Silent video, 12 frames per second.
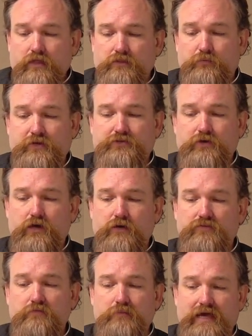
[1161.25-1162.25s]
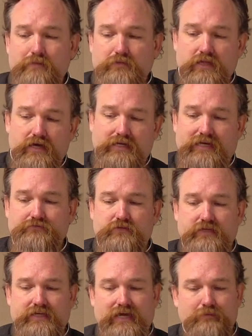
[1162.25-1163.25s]
The return from Babylon after
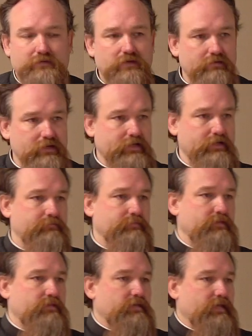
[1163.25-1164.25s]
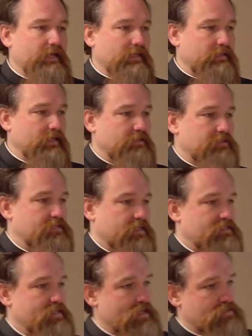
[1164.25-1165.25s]
the captivity, and then the
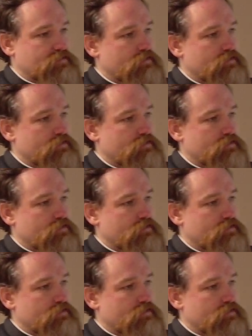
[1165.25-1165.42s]
success